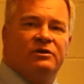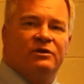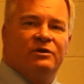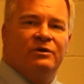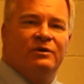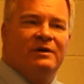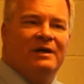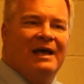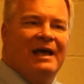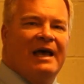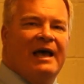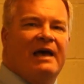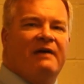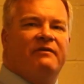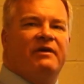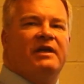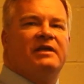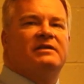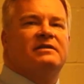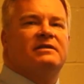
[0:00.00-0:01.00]
to
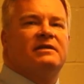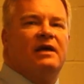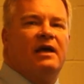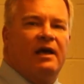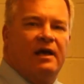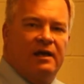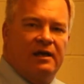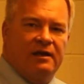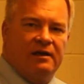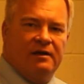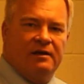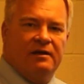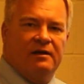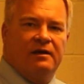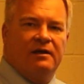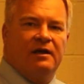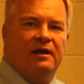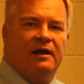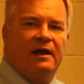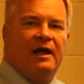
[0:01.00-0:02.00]
have a say
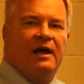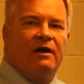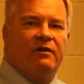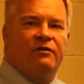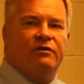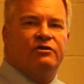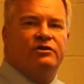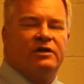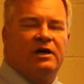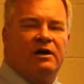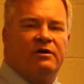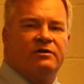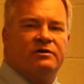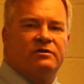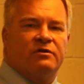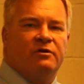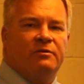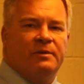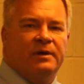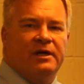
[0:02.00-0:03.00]
in how their child
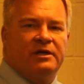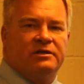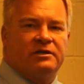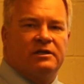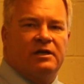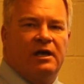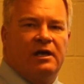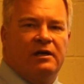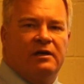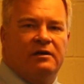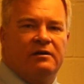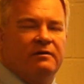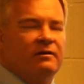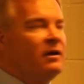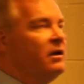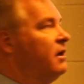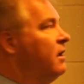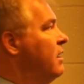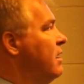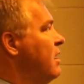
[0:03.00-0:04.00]
is going to be educated.
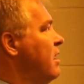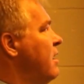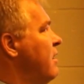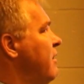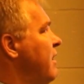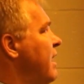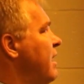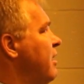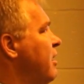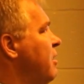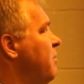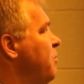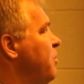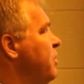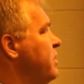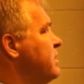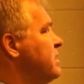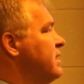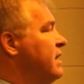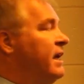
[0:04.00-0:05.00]
That
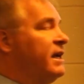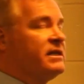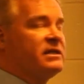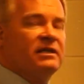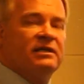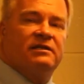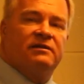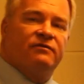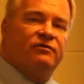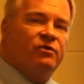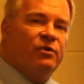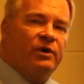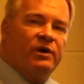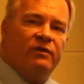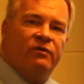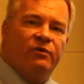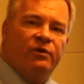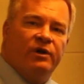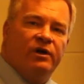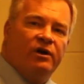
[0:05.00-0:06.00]
number is in excess of
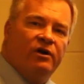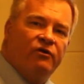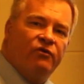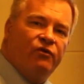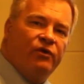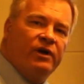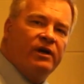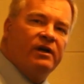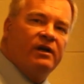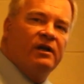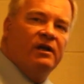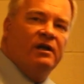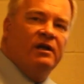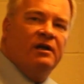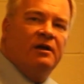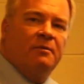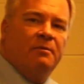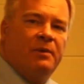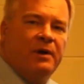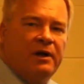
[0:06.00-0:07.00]
2,300
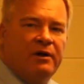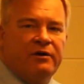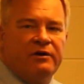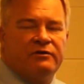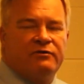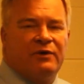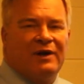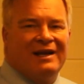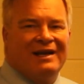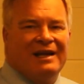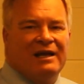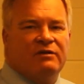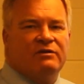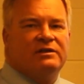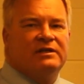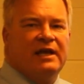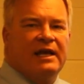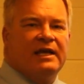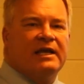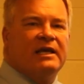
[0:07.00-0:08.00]
parents right now
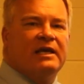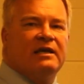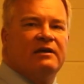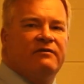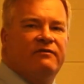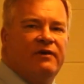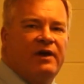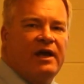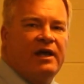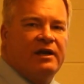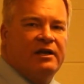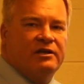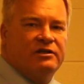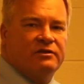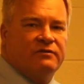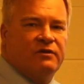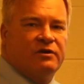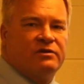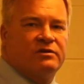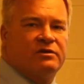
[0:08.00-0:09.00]
taking
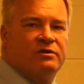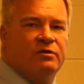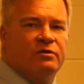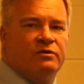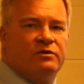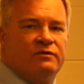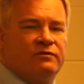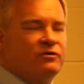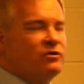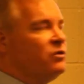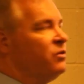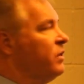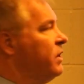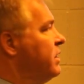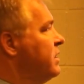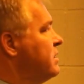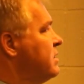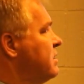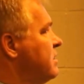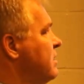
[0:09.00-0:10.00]
advantage of our schools of
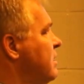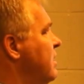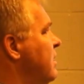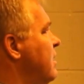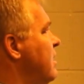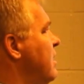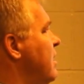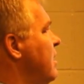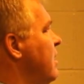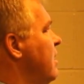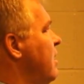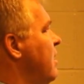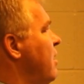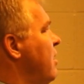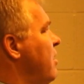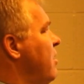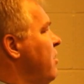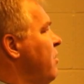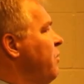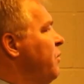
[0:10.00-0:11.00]
choice.
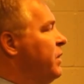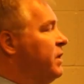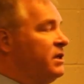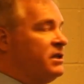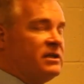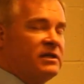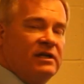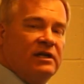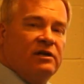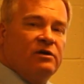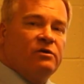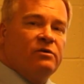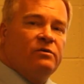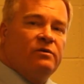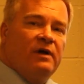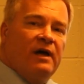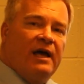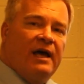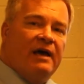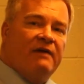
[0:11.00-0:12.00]
We
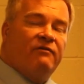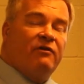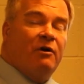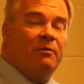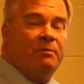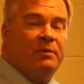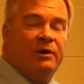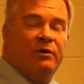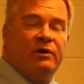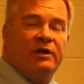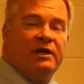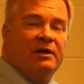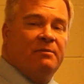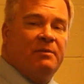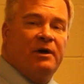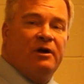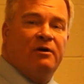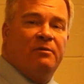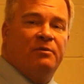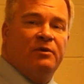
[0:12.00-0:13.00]
still have our Building a
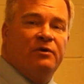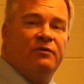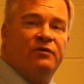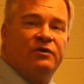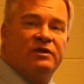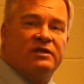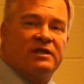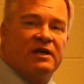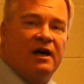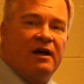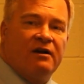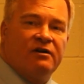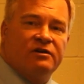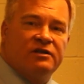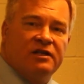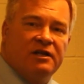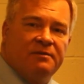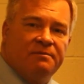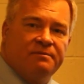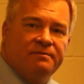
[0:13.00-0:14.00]
Better Beaufort
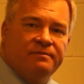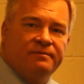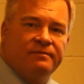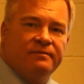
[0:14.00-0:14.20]
Scholarship.